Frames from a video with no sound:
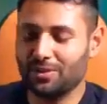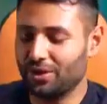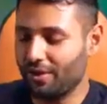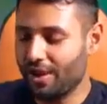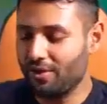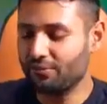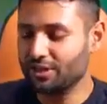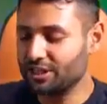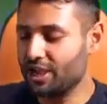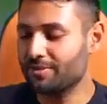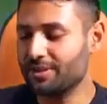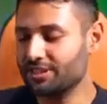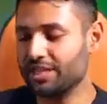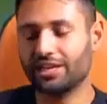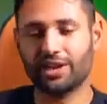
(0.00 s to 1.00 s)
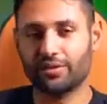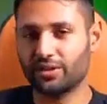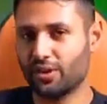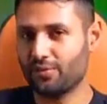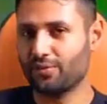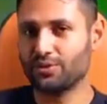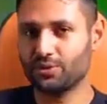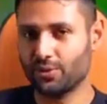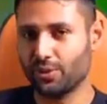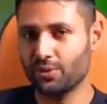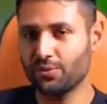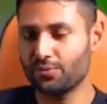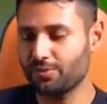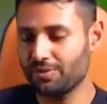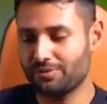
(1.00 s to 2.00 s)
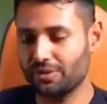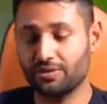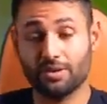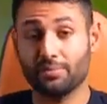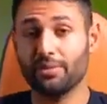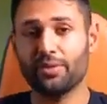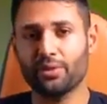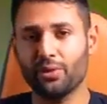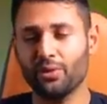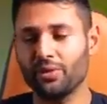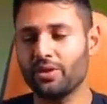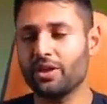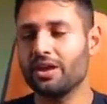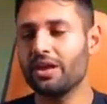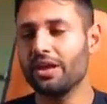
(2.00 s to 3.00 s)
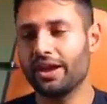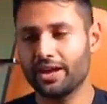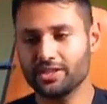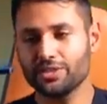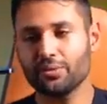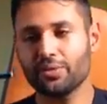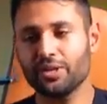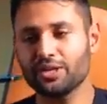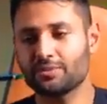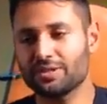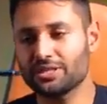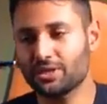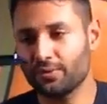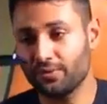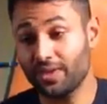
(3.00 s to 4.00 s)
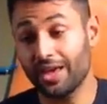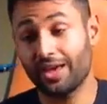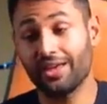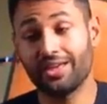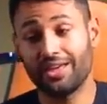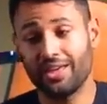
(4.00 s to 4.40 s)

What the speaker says: You know, every time I take out the iPhone 12, even a month on, I still think to myself, yeah,